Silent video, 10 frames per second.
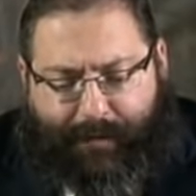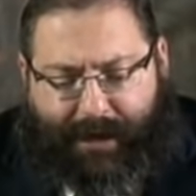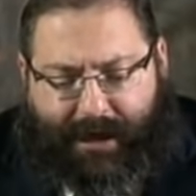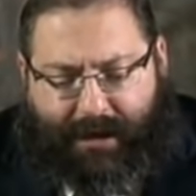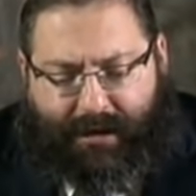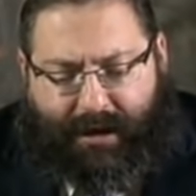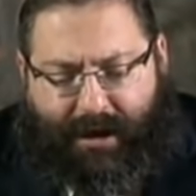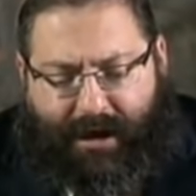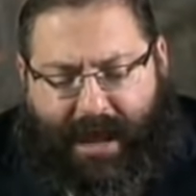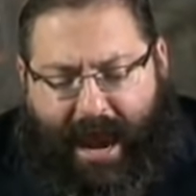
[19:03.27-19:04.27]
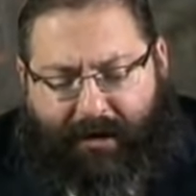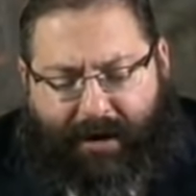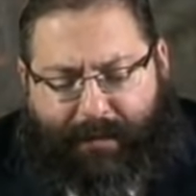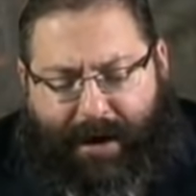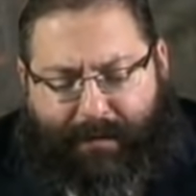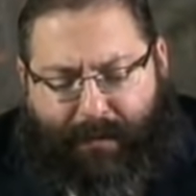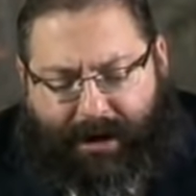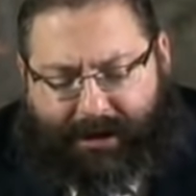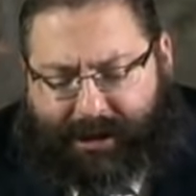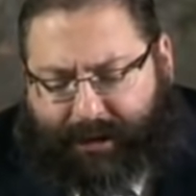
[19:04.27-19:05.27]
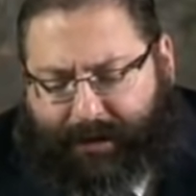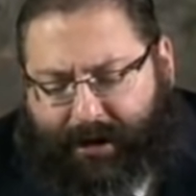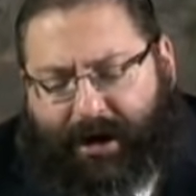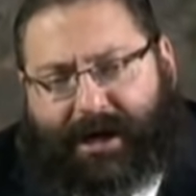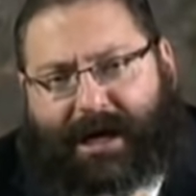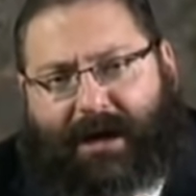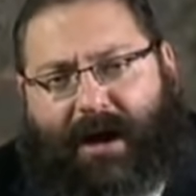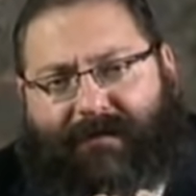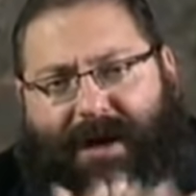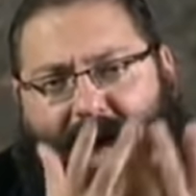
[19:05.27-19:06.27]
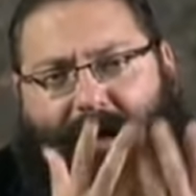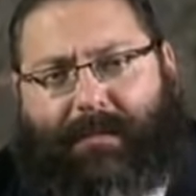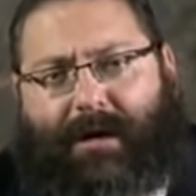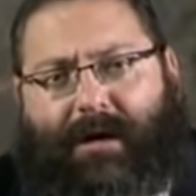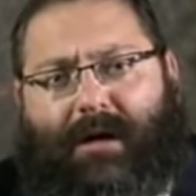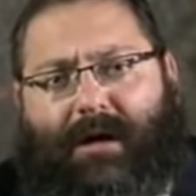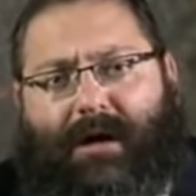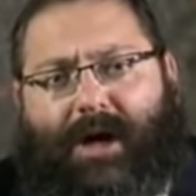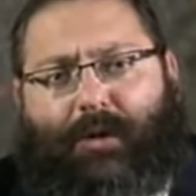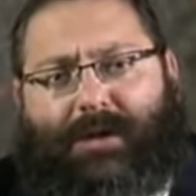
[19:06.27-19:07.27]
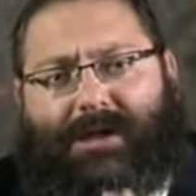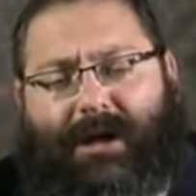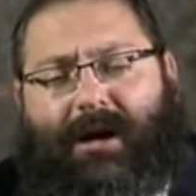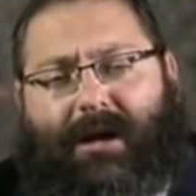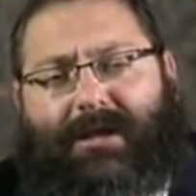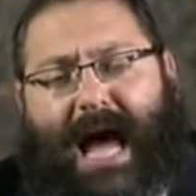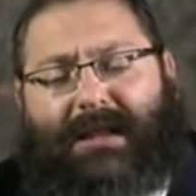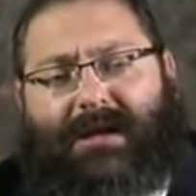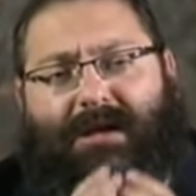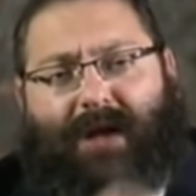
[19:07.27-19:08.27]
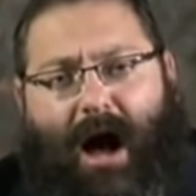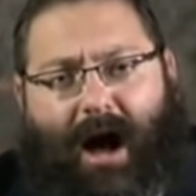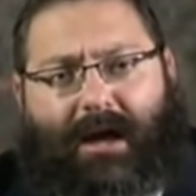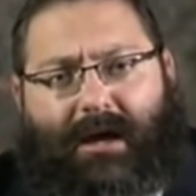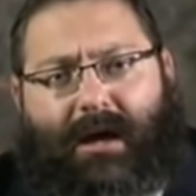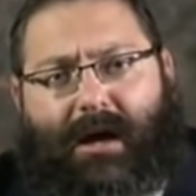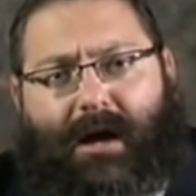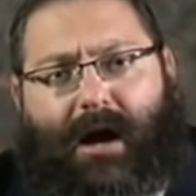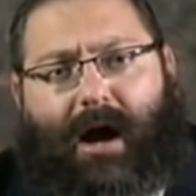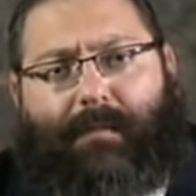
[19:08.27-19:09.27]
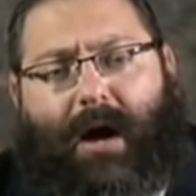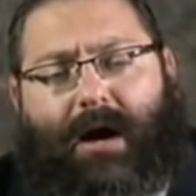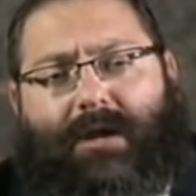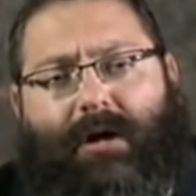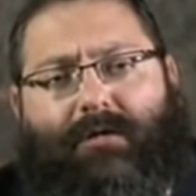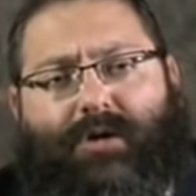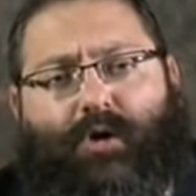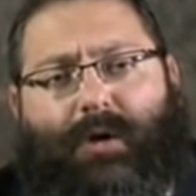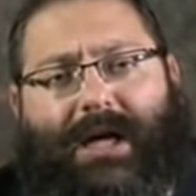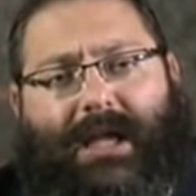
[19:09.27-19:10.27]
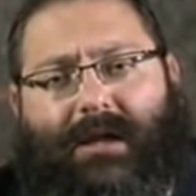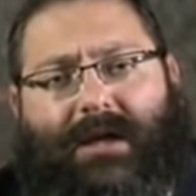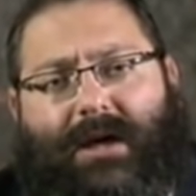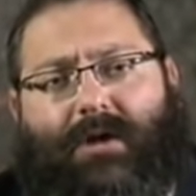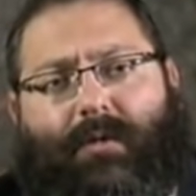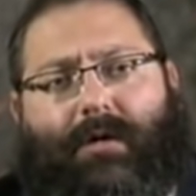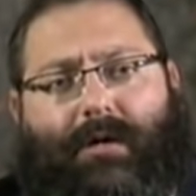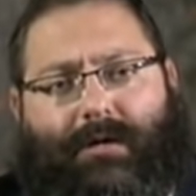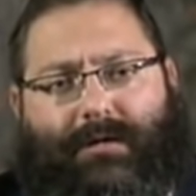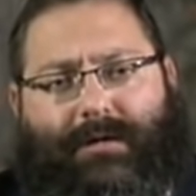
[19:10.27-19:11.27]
Begin the loyere be moise begoy chayave alma. He was scared not to die among those who were guilty in the world.